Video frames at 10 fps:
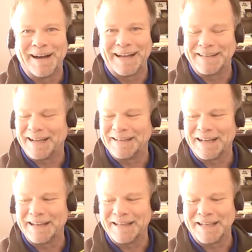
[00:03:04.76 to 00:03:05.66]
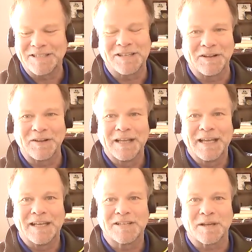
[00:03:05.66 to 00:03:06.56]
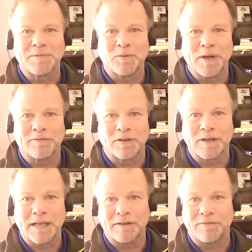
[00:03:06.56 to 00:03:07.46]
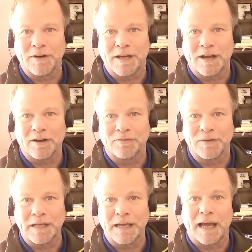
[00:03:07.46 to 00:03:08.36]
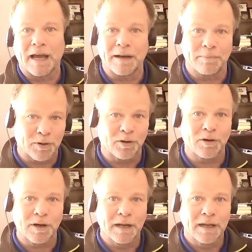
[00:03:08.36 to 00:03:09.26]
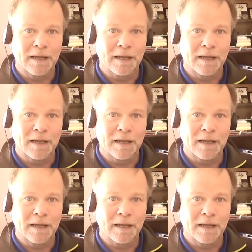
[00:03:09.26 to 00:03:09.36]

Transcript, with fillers: I, I, it still is something we have to look at very carefully on a per